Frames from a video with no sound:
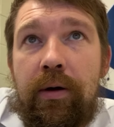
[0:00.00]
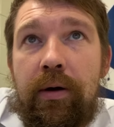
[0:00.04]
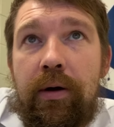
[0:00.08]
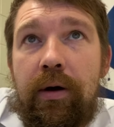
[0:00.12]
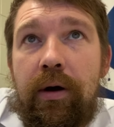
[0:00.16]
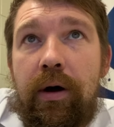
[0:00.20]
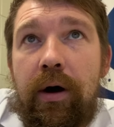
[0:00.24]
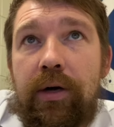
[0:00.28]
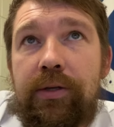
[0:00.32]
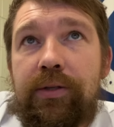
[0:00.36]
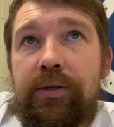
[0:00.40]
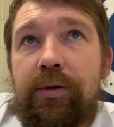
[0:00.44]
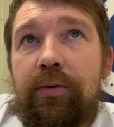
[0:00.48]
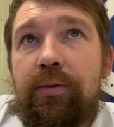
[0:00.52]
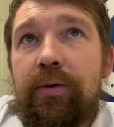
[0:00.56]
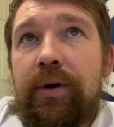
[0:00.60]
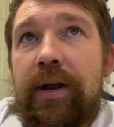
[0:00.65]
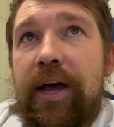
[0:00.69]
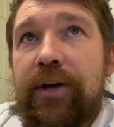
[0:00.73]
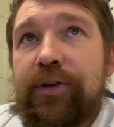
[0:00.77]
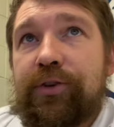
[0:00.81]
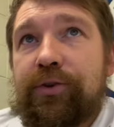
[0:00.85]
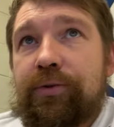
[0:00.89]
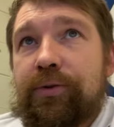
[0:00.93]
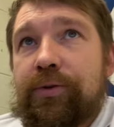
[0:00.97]
Also,
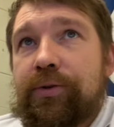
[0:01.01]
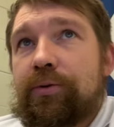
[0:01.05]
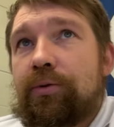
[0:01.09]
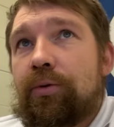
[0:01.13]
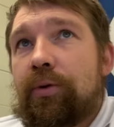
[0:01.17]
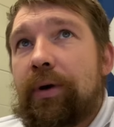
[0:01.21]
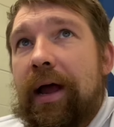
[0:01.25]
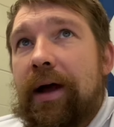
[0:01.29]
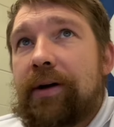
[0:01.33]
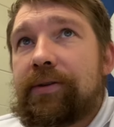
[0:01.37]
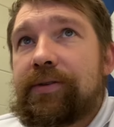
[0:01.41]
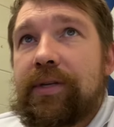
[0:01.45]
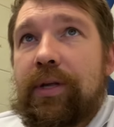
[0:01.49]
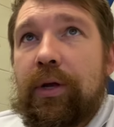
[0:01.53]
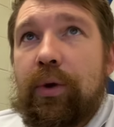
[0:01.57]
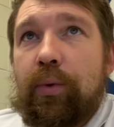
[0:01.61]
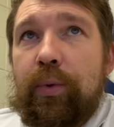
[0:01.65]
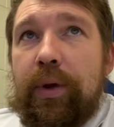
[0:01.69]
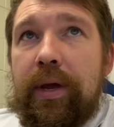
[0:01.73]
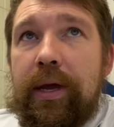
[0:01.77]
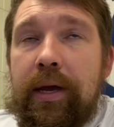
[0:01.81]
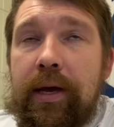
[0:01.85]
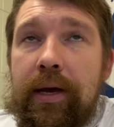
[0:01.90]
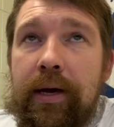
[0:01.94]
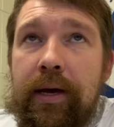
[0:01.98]
National School Counseling
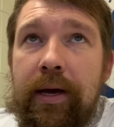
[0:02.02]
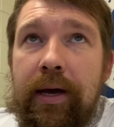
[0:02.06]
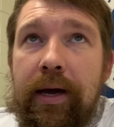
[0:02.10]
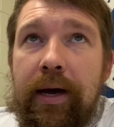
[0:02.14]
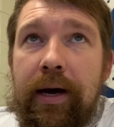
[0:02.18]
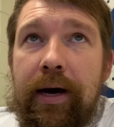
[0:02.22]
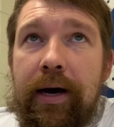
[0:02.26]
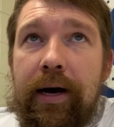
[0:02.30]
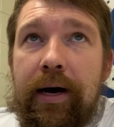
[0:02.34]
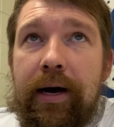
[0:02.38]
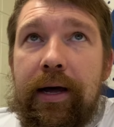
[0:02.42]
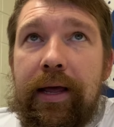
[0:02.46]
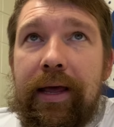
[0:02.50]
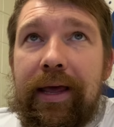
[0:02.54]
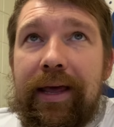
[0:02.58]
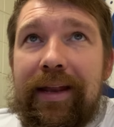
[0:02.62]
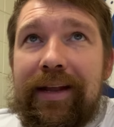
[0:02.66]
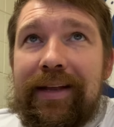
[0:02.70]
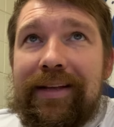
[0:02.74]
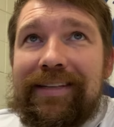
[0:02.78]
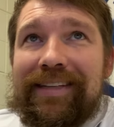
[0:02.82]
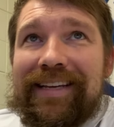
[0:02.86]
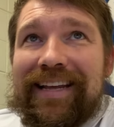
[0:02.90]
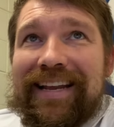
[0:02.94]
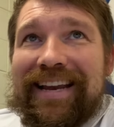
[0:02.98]
Week. Uh, it
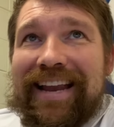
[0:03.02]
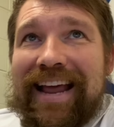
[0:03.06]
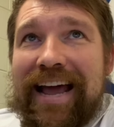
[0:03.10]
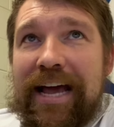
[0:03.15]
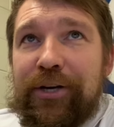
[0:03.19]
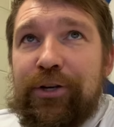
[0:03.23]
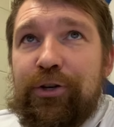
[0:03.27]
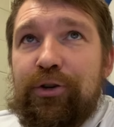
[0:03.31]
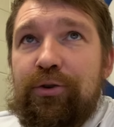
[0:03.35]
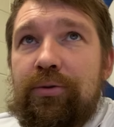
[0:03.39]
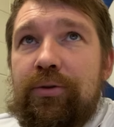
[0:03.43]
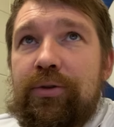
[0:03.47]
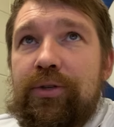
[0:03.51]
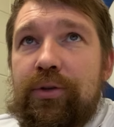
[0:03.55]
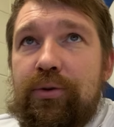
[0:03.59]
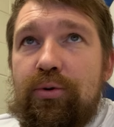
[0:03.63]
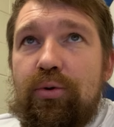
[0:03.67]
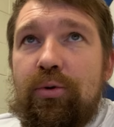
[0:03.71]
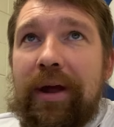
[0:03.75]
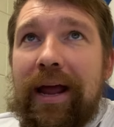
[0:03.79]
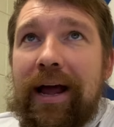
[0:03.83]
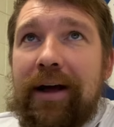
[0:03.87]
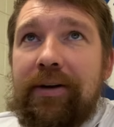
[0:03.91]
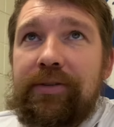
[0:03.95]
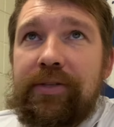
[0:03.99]
is National
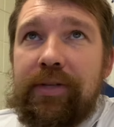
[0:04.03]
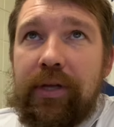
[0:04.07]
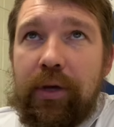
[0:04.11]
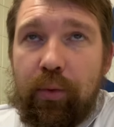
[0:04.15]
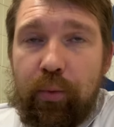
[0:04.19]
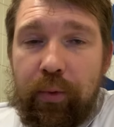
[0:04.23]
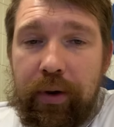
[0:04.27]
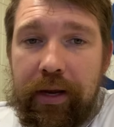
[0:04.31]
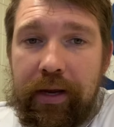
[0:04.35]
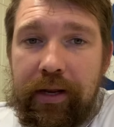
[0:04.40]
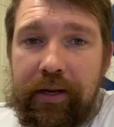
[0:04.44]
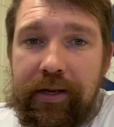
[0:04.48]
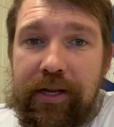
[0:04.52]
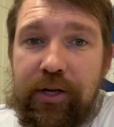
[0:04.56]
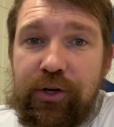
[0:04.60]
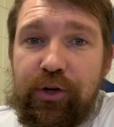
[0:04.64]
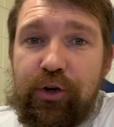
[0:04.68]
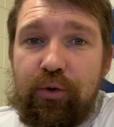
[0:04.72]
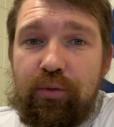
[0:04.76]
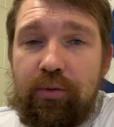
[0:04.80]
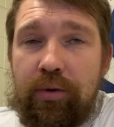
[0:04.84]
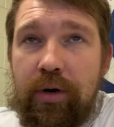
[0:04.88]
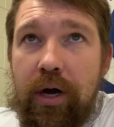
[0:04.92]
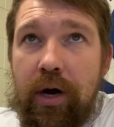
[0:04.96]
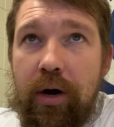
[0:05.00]
School Counseling Week. Did
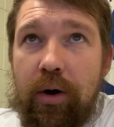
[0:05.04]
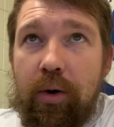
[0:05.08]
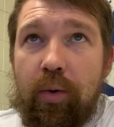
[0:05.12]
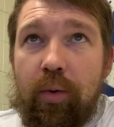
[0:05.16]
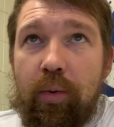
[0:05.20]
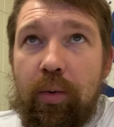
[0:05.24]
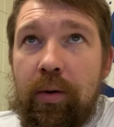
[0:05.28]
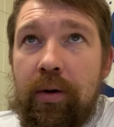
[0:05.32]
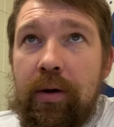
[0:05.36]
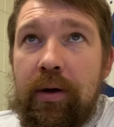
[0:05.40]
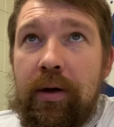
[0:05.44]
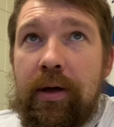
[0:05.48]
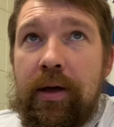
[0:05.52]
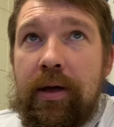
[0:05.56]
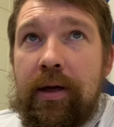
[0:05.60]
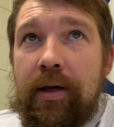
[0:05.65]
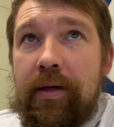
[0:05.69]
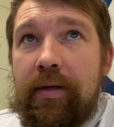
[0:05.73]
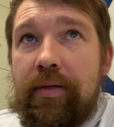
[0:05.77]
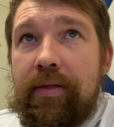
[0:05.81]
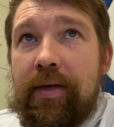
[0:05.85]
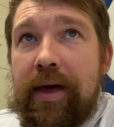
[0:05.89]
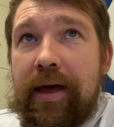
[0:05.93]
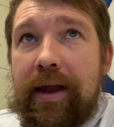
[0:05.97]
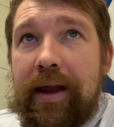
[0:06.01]
you know
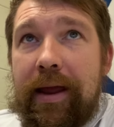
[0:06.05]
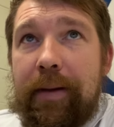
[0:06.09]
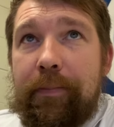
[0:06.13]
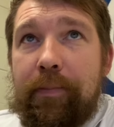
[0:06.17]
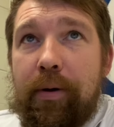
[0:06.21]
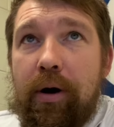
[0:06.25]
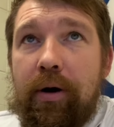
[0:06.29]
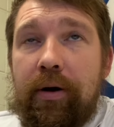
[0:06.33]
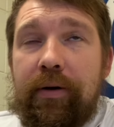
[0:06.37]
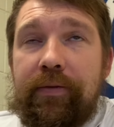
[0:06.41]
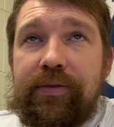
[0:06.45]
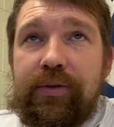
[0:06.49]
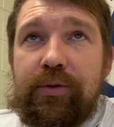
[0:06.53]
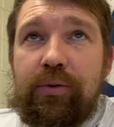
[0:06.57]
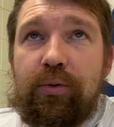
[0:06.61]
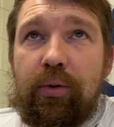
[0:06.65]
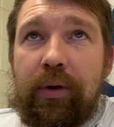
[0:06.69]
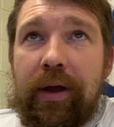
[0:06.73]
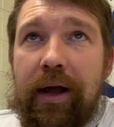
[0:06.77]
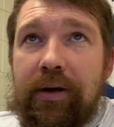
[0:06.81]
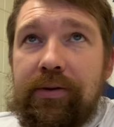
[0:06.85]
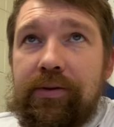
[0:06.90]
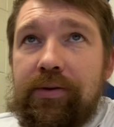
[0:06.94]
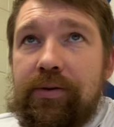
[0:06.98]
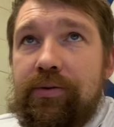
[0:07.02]
that a part of school
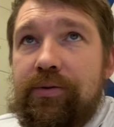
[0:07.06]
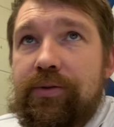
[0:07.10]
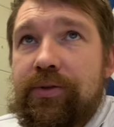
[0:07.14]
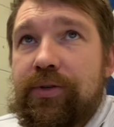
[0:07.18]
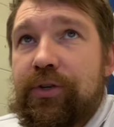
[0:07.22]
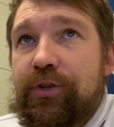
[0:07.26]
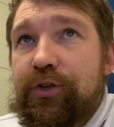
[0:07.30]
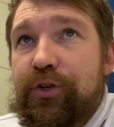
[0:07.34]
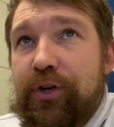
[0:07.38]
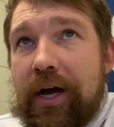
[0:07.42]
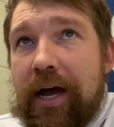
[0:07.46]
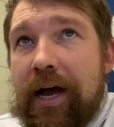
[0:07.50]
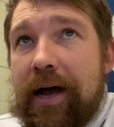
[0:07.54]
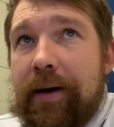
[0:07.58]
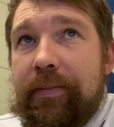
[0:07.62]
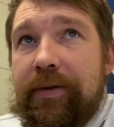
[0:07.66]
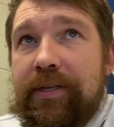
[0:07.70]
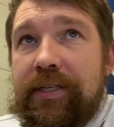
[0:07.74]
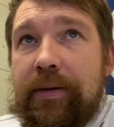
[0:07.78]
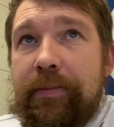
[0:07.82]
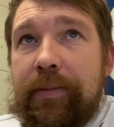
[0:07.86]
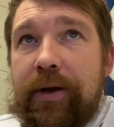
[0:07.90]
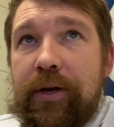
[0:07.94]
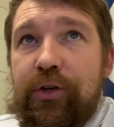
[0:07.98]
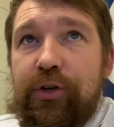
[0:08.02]
counselors' job is
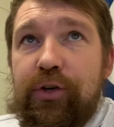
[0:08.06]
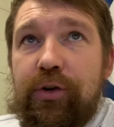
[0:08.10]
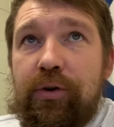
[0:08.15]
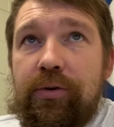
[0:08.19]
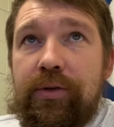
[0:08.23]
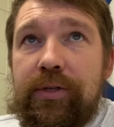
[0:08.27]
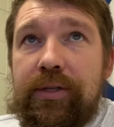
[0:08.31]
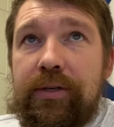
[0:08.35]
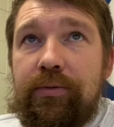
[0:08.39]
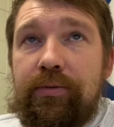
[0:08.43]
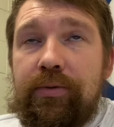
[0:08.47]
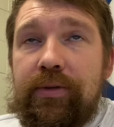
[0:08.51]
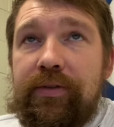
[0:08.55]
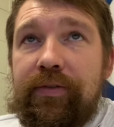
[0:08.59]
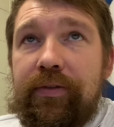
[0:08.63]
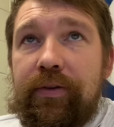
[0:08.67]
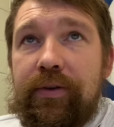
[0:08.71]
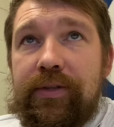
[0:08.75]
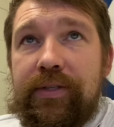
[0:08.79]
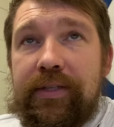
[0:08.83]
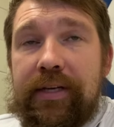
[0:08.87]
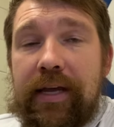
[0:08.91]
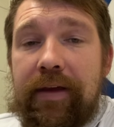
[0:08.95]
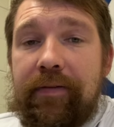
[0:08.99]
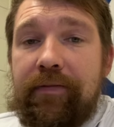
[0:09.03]
to make sure students feel
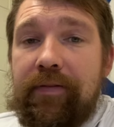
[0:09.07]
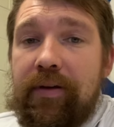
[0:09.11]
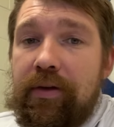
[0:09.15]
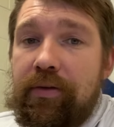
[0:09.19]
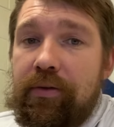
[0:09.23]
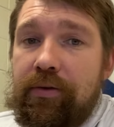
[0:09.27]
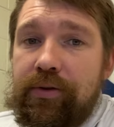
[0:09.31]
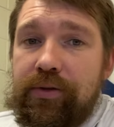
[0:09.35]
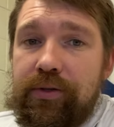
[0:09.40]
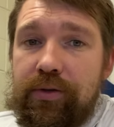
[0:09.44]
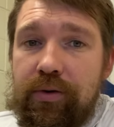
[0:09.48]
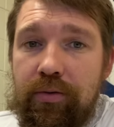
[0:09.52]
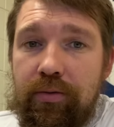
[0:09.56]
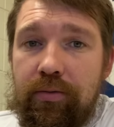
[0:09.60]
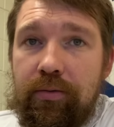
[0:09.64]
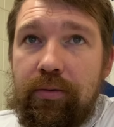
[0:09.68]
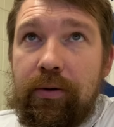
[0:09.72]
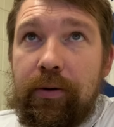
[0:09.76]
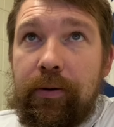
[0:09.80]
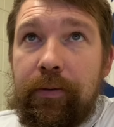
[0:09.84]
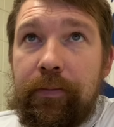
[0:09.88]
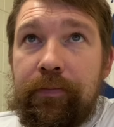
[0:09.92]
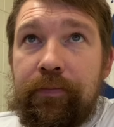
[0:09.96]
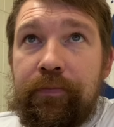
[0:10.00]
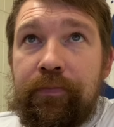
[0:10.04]
safe in their
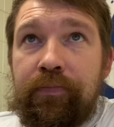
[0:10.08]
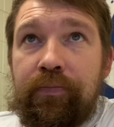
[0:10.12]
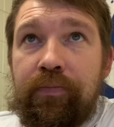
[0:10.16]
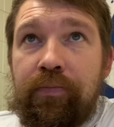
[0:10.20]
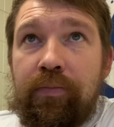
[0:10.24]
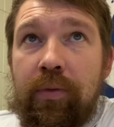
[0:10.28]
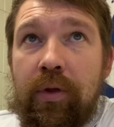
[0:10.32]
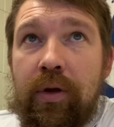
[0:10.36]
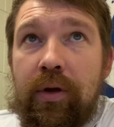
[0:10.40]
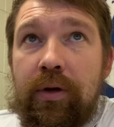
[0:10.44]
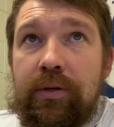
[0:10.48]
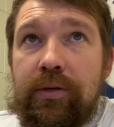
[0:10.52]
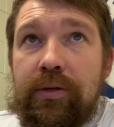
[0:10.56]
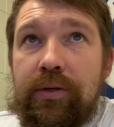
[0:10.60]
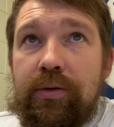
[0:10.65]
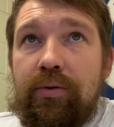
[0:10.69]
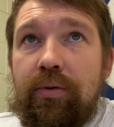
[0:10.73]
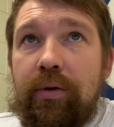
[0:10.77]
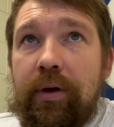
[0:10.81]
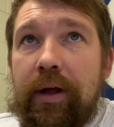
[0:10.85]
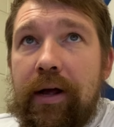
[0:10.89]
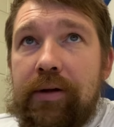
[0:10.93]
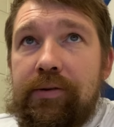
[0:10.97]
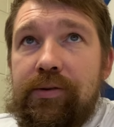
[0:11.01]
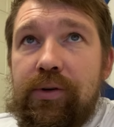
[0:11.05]
school?
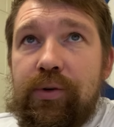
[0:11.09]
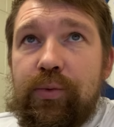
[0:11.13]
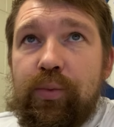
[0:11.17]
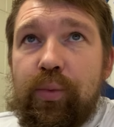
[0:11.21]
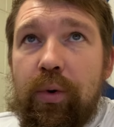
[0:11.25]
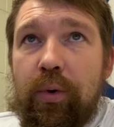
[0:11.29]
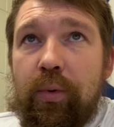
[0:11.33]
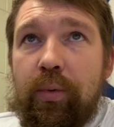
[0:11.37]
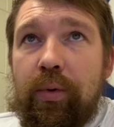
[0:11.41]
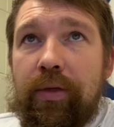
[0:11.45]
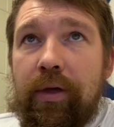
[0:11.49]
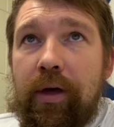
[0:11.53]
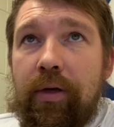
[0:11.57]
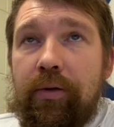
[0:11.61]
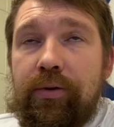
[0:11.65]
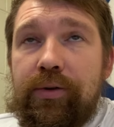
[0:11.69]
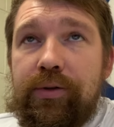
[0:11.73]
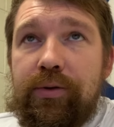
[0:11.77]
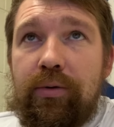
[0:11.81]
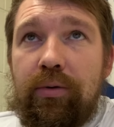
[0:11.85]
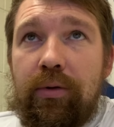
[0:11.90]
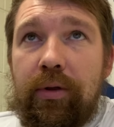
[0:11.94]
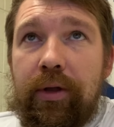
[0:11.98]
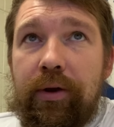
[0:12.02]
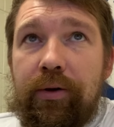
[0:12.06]
School counselors work with other
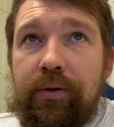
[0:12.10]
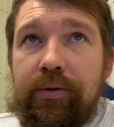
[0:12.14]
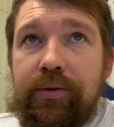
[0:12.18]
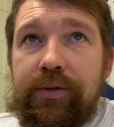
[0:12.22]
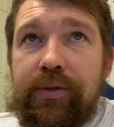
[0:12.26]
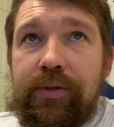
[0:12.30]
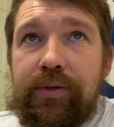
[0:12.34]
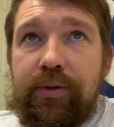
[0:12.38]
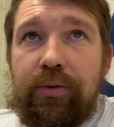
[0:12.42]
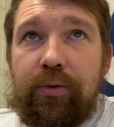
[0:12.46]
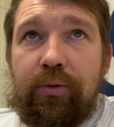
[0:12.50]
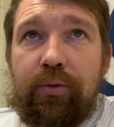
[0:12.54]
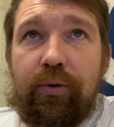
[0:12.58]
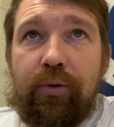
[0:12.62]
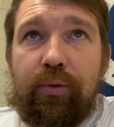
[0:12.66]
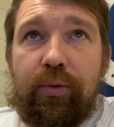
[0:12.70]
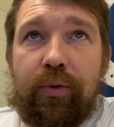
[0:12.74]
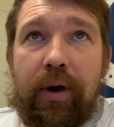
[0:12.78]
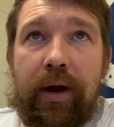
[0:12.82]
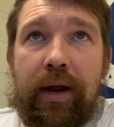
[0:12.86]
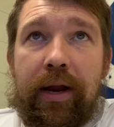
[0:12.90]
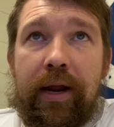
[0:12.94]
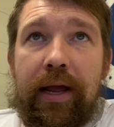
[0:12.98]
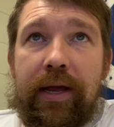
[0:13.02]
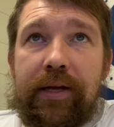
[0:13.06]
school leaders to
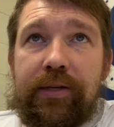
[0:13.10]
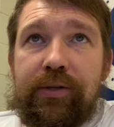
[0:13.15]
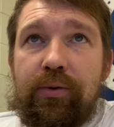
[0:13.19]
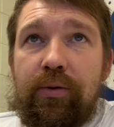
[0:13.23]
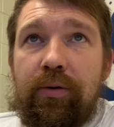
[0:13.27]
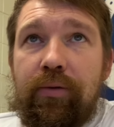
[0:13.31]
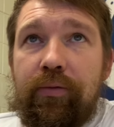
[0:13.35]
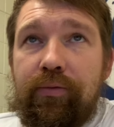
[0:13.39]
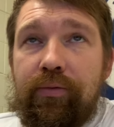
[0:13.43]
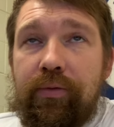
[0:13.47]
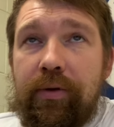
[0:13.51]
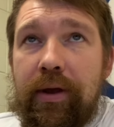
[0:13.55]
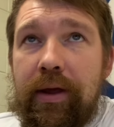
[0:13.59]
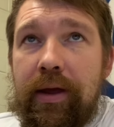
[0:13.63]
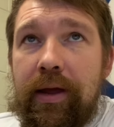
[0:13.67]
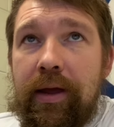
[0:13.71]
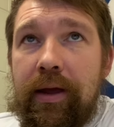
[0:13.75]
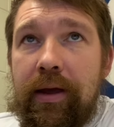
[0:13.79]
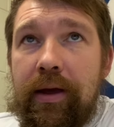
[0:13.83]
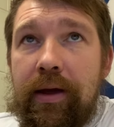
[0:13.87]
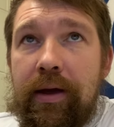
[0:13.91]
create a school free,